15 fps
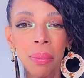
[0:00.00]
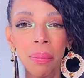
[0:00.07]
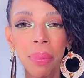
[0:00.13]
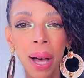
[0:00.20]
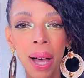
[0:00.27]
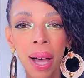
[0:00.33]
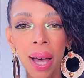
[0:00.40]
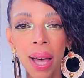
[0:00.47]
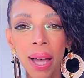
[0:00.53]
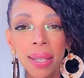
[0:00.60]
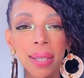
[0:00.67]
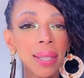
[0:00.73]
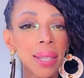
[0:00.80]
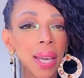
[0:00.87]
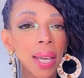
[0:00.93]
By
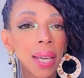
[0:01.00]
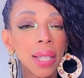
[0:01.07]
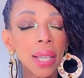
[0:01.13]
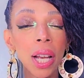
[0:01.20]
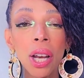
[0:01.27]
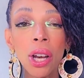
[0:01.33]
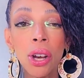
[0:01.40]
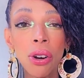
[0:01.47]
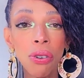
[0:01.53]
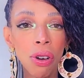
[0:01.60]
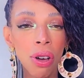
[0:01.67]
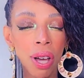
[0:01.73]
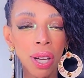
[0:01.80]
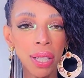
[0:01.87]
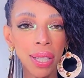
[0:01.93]
Saint
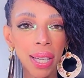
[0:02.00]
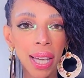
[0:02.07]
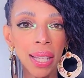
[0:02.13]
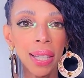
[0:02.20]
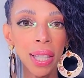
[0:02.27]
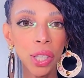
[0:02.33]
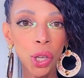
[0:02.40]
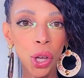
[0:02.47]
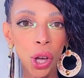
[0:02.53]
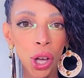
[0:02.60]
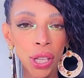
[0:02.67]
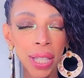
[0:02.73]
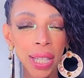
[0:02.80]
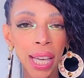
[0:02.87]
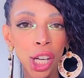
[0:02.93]
Laurent, and this
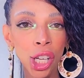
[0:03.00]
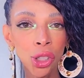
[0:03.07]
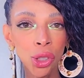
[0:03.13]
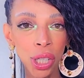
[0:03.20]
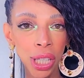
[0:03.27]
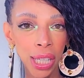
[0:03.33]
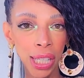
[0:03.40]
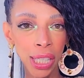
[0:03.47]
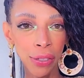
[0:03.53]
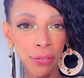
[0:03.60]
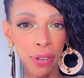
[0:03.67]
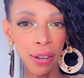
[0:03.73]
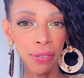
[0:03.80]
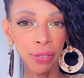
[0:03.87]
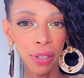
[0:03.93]
cost
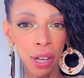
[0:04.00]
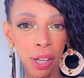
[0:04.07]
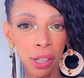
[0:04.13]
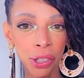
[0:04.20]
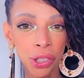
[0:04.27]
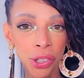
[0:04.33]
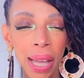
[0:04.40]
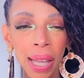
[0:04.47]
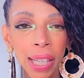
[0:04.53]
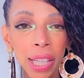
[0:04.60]
$895.